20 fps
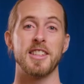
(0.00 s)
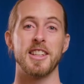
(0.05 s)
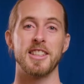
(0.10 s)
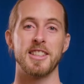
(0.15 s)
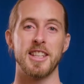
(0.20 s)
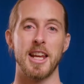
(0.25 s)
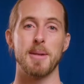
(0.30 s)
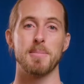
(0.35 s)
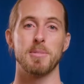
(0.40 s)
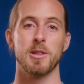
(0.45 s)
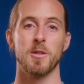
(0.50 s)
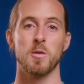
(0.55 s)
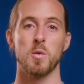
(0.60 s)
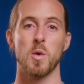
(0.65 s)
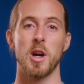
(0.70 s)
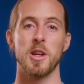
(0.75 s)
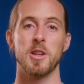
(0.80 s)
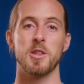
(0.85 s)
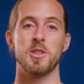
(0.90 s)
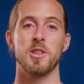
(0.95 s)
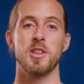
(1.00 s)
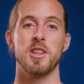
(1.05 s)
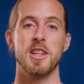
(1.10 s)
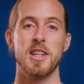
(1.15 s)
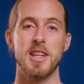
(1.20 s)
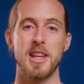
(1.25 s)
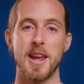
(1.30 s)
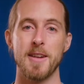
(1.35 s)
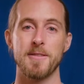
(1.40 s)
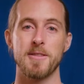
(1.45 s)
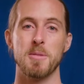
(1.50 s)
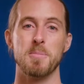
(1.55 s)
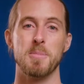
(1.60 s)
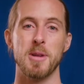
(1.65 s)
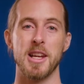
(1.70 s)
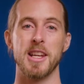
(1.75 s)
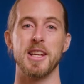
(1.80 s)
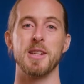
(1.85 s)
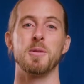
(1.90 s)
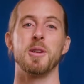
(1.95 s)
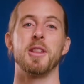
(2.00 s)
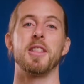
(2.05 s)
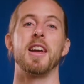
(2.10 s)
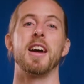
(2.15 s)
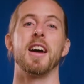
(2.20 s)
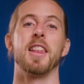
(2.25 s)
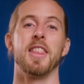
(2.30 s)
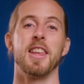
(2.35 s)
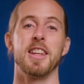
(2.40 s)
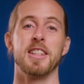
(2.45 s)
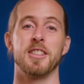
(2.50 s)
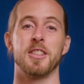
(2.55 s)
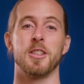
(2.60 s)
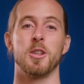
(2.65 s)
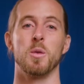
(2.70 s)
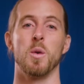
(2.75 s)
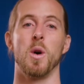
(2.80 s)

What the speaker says: example of why you should never be without these two